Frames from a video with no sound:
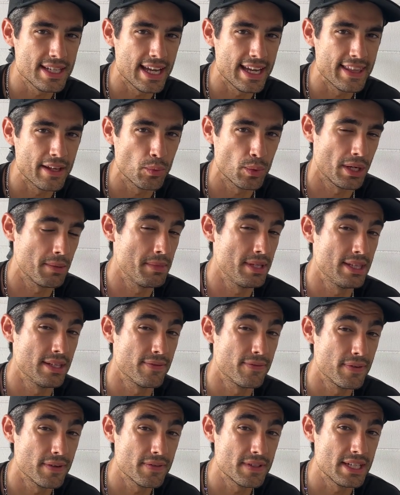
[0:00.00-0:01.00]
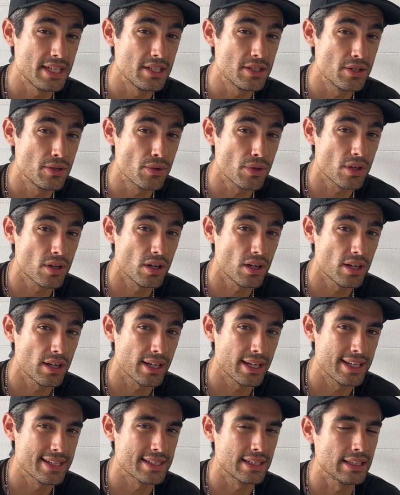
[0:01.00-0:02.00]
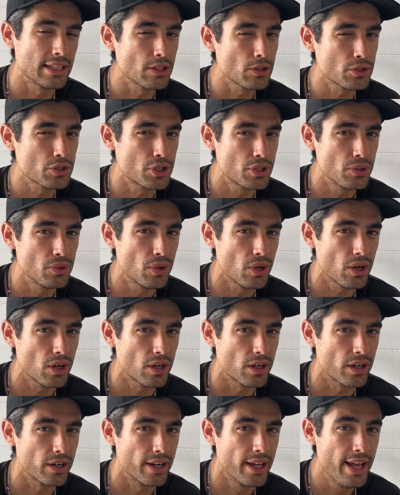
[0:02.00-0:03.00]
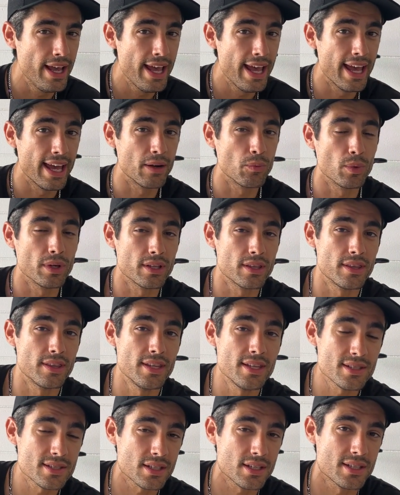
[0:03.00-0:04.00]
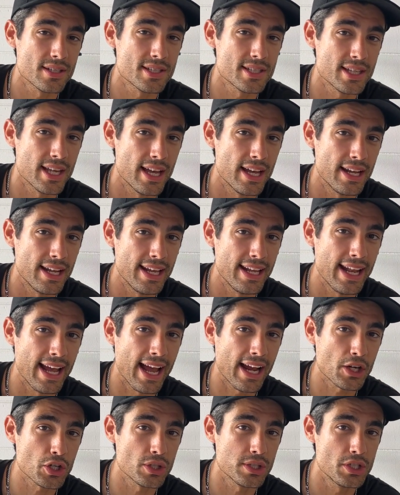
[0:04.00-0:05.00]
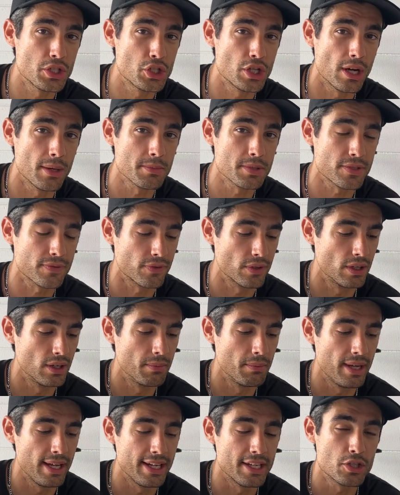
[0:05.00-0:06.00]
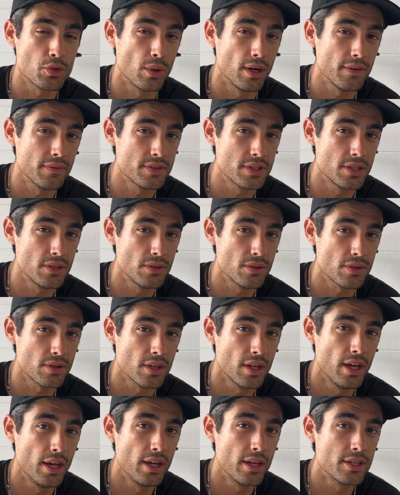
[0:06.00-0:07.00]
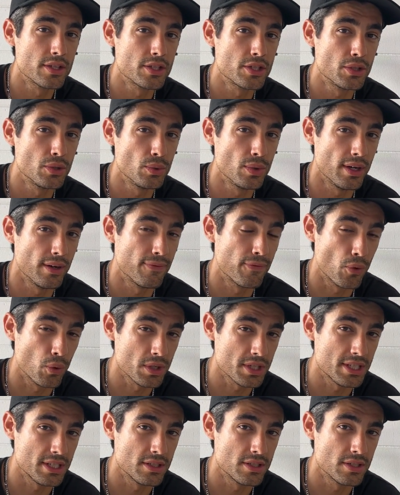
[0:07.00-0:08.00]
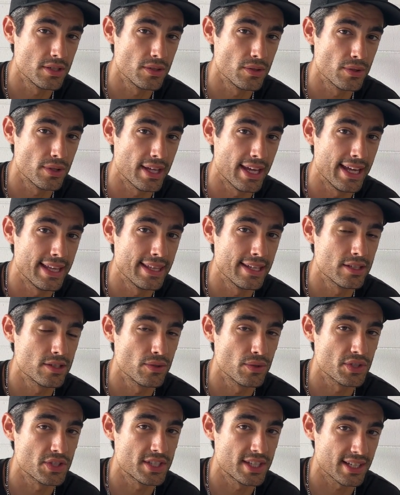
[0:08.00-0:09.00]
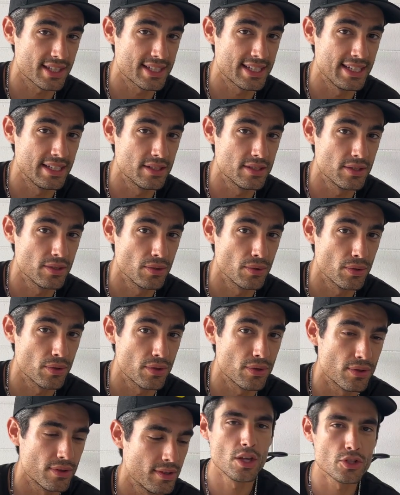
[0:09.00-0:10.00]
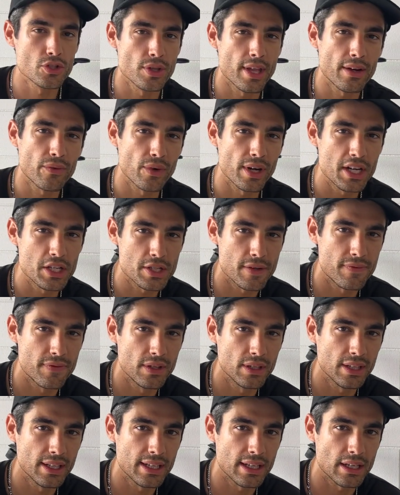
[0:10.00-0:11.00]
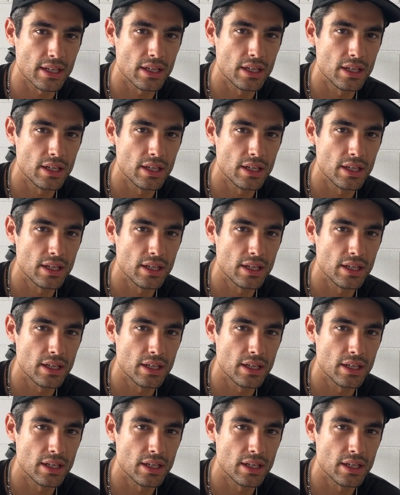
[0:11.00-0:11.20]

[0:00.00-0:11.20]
and then when I'm in the 15-tooth cog, it's a little too hard. And with this cassette, it actually jumps from a 12-tooth to a 14-tooth and then to a 16-tooth. So that range I feel like